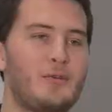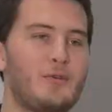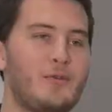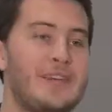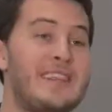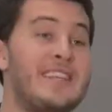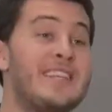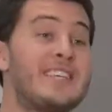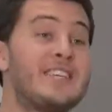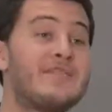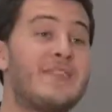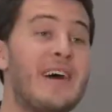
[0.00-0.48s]

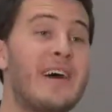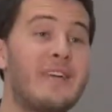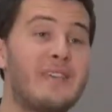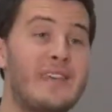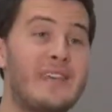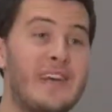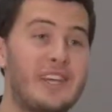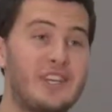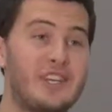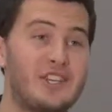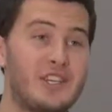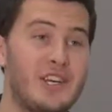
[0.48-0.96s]
With this
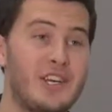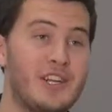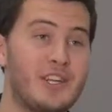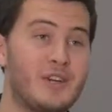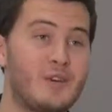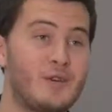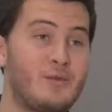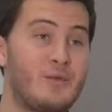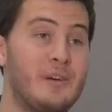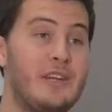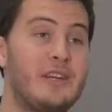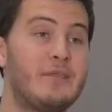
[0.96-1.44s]
foundation,
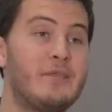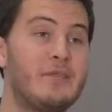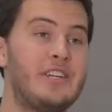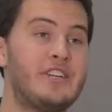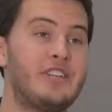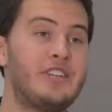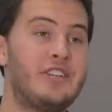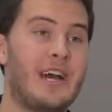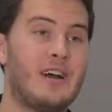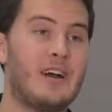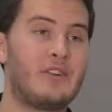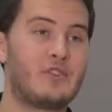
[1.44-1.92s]
we
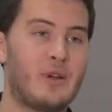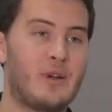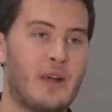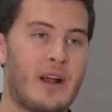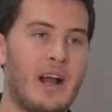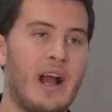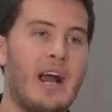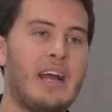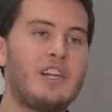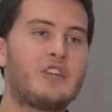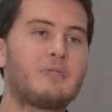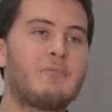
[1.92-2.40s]
reached out to our
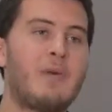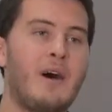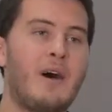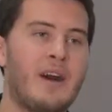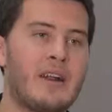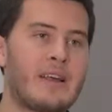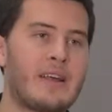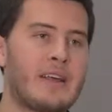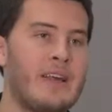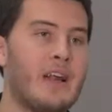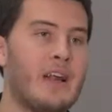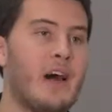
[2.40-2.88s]

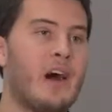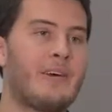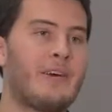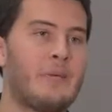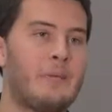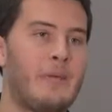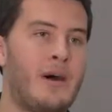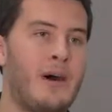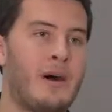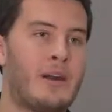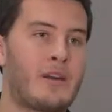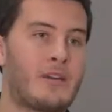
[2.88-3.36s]
hydroponic and
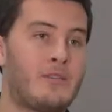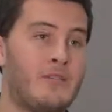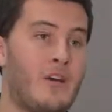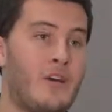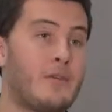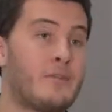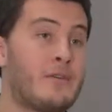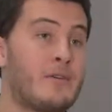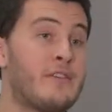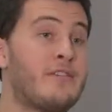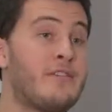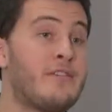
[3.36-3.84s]
aquaponic
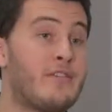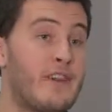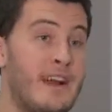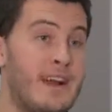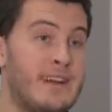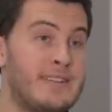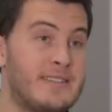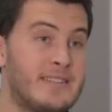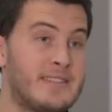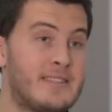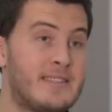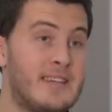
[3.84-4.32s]
farmer
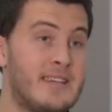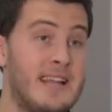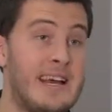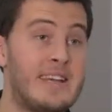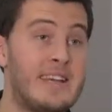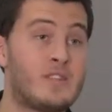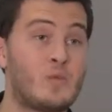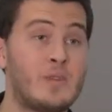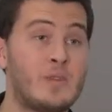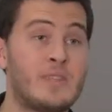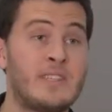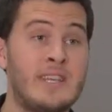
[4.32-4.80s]
friends and
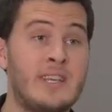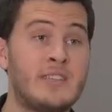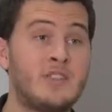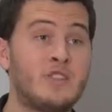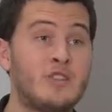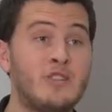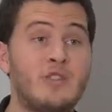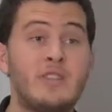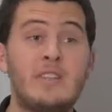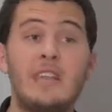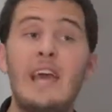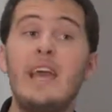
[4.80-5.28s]
asked what
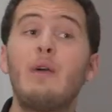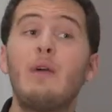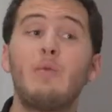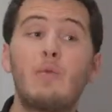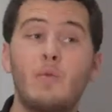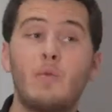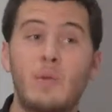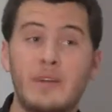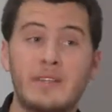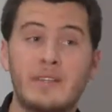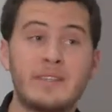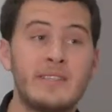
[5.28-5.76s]
sensors they
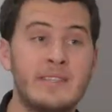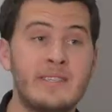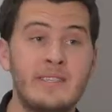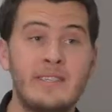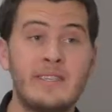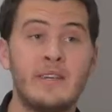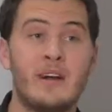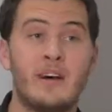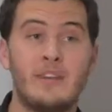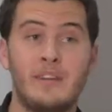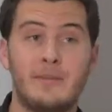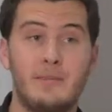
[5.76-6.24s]
would want to see
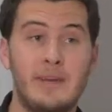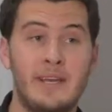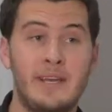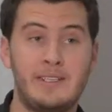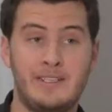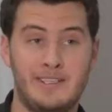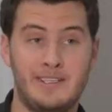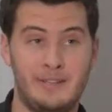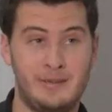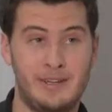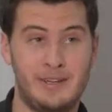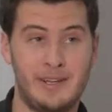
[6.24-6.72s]
on the
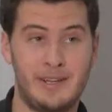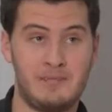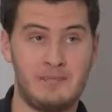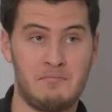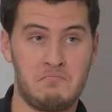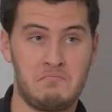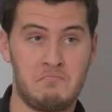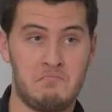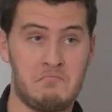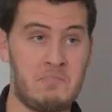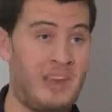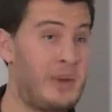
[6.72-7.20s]
base unit.
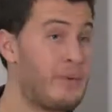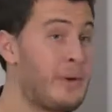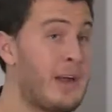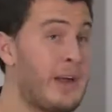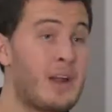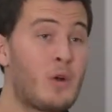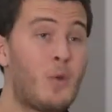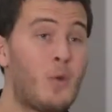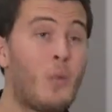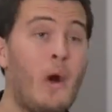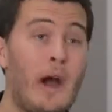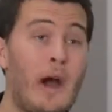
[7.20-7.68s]
And we
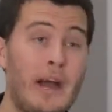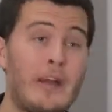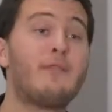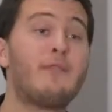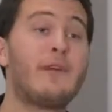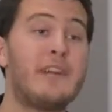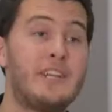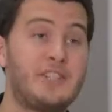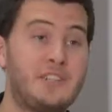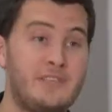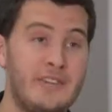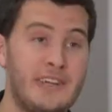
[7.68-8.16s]
got a wide
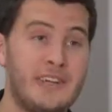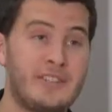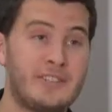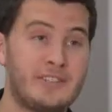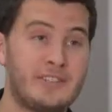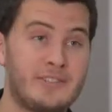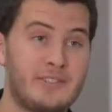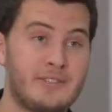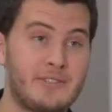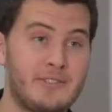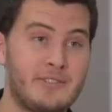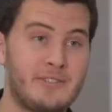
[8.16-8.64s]
range of
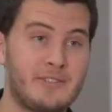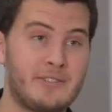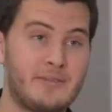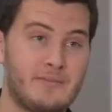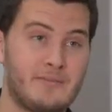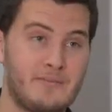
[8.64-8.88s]
answers.